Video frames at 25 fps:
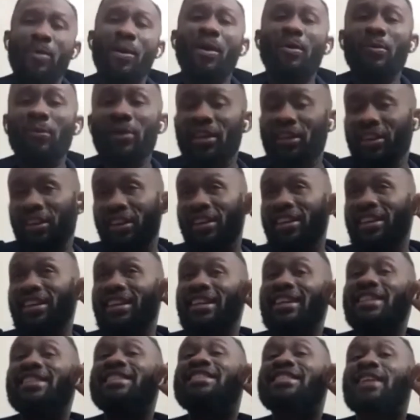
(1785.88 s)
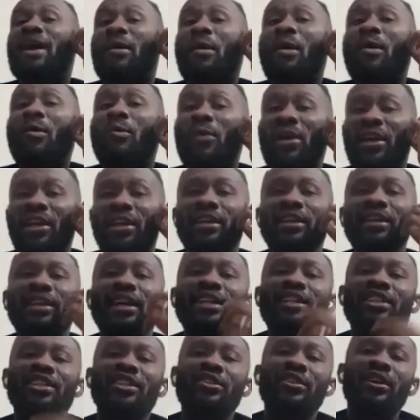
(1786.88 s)
our way, it's our way
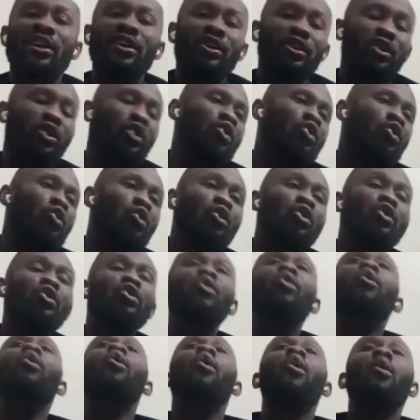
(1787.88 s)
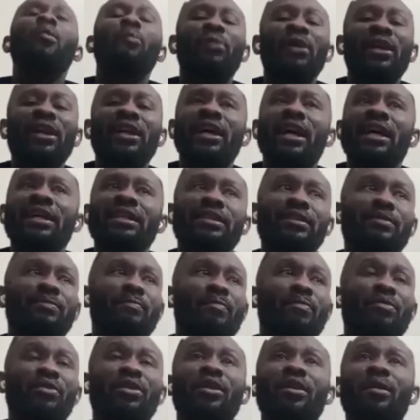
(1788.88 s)
in Nigeria, you know, to owe players.
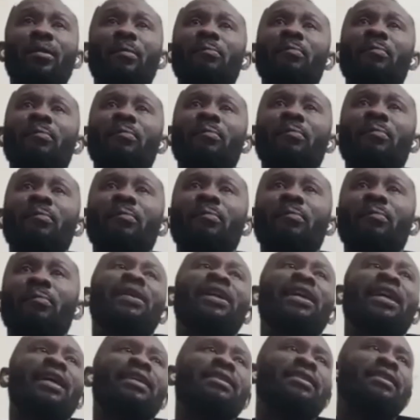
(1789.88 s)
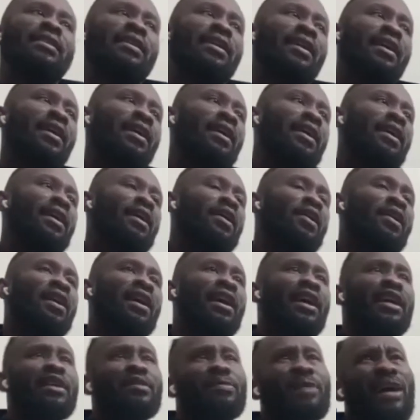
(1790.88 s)
But when these players,
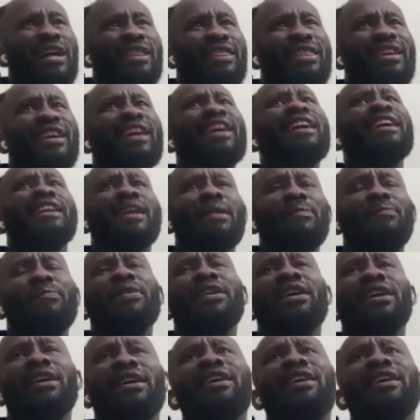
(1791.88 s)
I think that